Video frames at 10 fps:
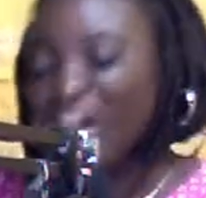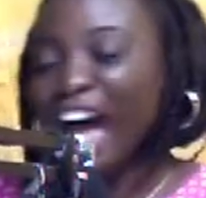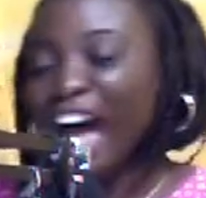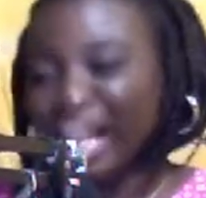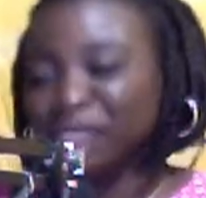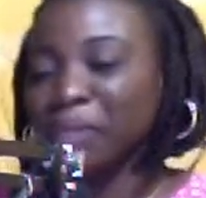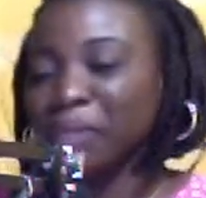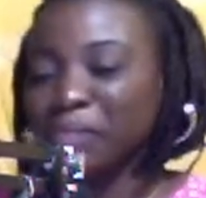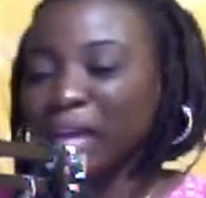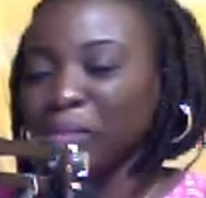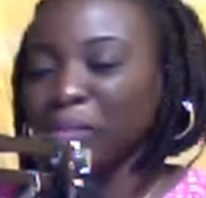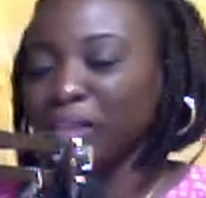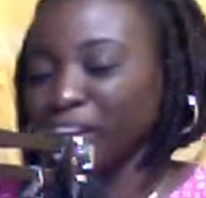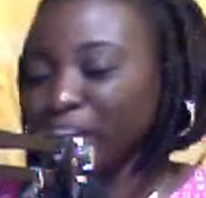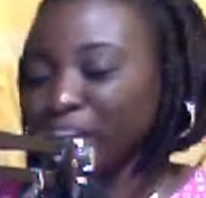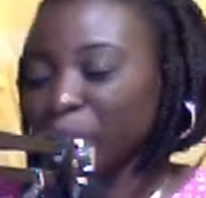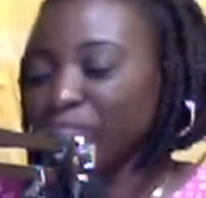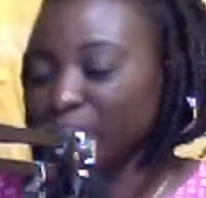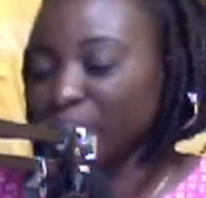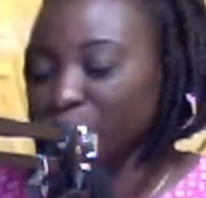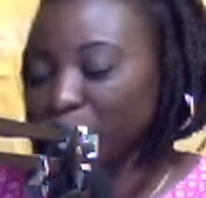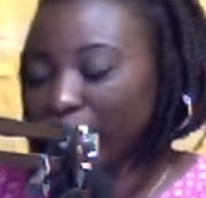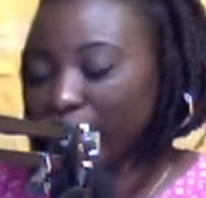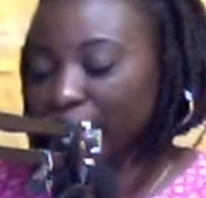I'll spend my money on him if he's a good man.